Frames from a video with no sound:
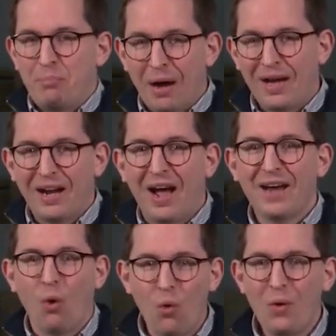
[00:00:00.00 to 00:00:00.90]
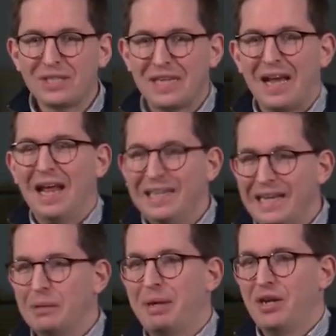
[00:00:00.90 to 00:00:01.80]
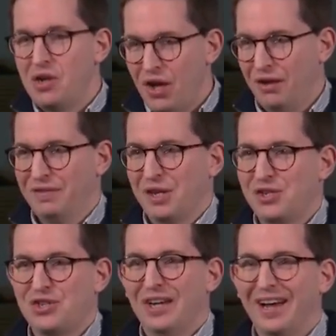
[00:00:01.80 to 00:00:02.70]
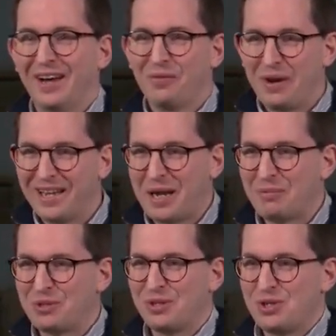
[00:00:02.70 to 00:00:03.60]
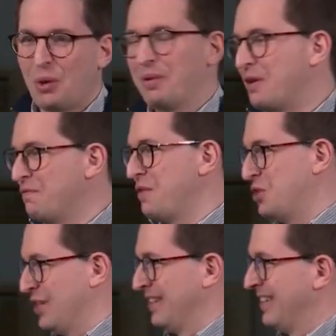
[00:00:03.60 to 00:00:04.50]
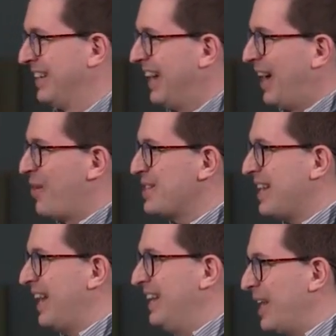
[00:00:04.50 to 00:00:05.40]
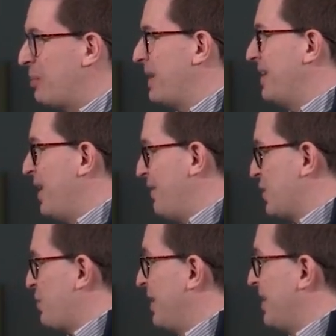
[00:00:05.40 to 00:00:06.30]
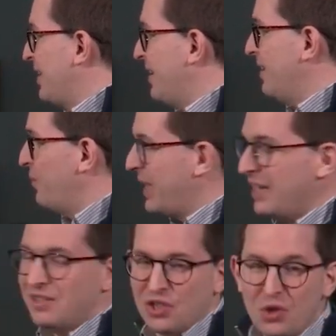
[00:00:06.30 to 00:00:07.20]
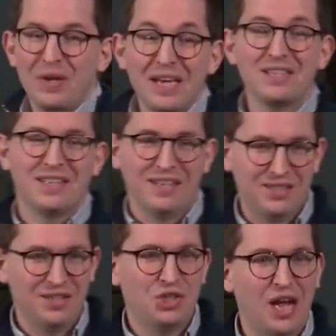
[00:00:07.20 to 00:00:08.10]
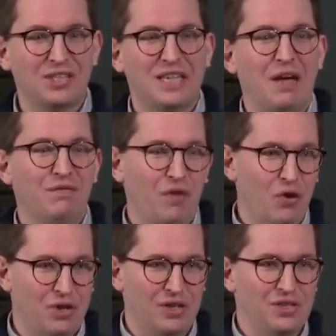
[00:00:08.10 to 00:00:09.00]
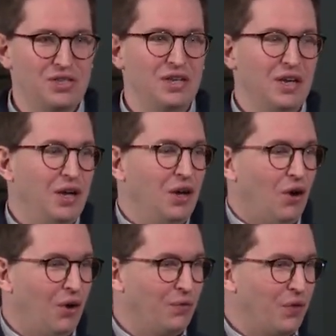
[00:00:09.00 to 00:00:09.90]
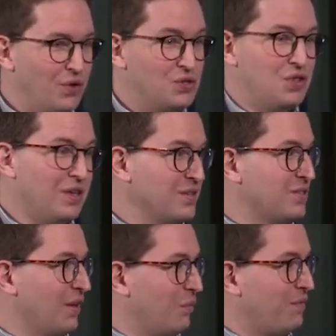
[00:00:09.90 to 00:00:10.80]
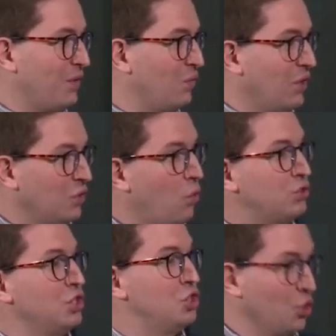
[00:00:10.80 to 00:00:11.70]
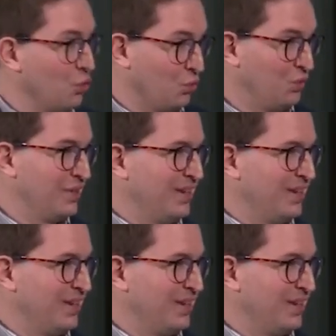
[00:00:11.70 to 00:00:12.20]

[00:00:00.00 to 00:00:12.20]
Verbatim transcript: But I always get a little bit nervous uh, when it comes to this topic of vision. I always get a little bit nervous when it, we can, it's too easy to just get focused on those things that we feel called to do.